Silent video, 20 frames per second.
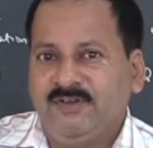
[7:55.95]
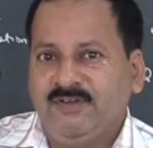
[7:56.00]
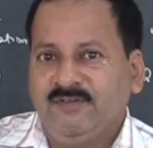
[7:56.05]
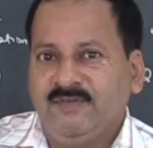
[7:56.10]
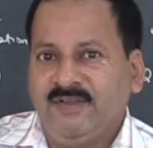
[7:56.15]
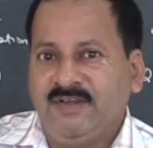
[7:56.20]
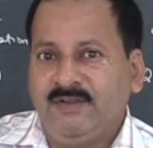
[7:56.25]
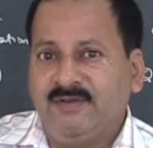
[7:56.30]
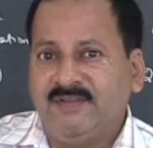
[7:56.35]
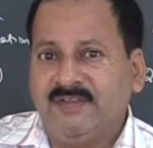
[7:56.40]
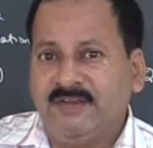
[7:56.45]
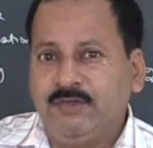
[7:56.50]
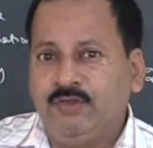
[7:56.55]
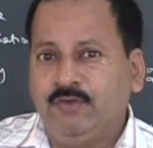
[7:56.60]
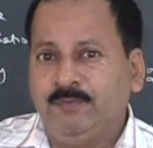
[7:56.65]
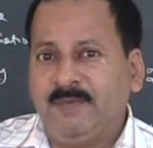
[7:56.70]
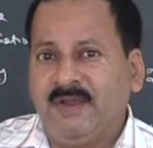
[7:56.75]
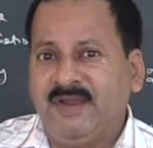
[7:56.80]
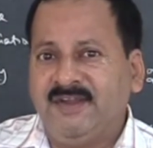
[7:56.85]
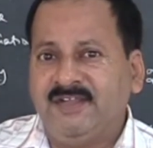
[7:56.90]
Whenever the
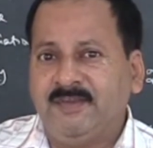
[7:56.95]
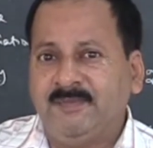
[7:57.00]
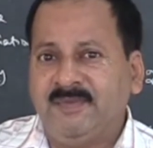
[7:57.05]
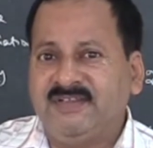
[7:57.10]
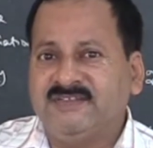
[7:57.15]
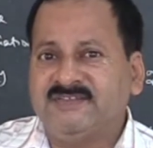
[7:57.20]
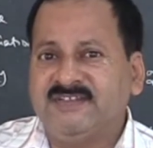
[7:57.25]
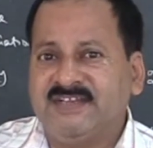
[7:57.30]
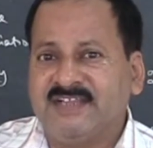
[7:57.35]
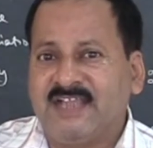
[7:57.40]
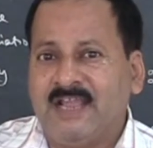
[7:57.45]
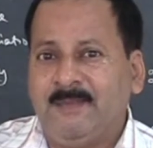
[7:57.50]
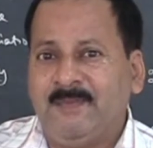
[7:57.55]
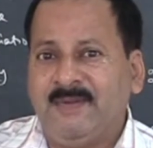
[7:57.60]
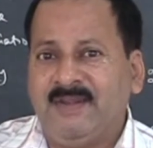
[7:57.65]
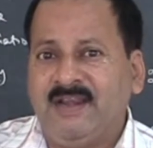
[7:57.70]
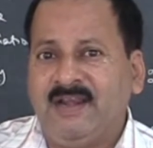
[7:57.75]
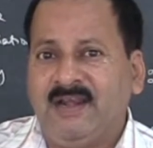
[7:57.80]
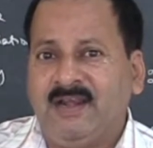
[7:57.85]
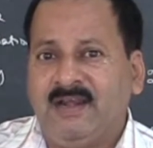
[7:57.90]
new partner brings in
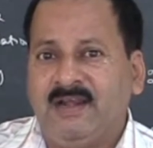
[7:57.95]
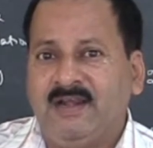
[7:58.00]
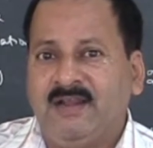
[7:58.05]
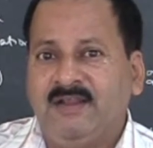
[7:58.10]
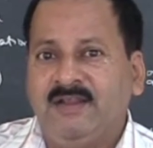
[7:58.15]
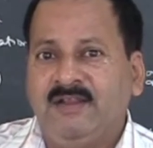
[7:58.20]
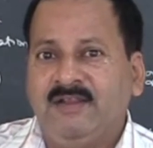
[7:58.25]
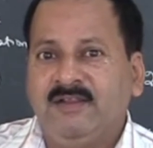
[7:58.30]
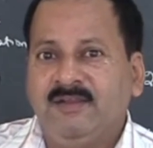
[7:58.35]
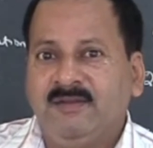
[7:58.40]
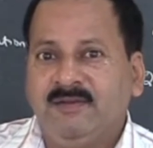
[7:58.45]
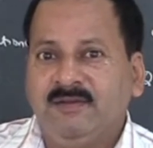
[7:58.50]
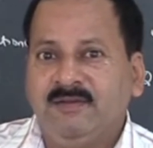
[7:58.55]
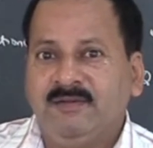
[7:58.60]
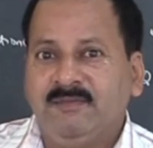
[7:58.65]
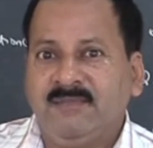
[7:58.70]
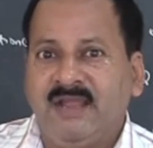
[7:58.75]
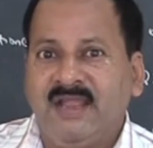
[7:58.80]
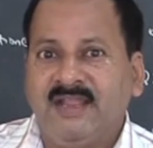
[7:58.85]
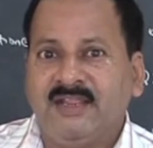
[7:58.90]
capital,
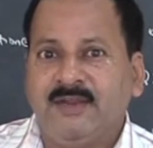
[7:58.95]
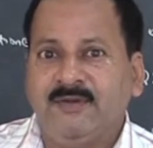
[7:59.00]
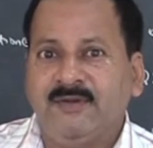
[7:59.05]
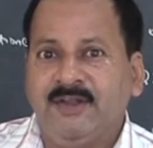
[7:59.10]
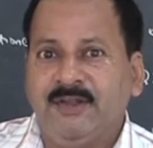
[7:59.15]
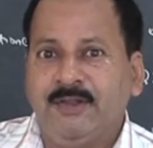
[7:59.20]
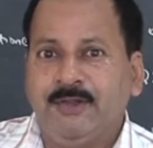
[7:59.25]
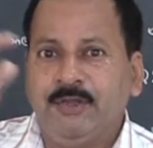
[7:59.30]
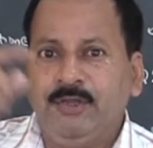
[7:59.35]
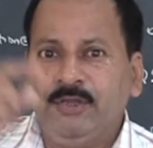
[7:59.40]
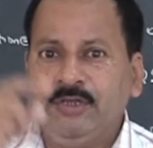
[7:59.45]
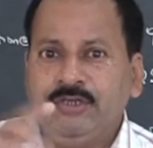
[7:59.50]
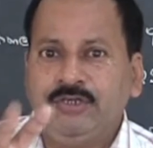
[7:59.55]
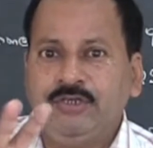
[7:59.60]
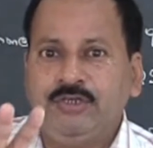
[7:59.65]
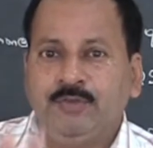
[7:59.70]
bank account debtor to new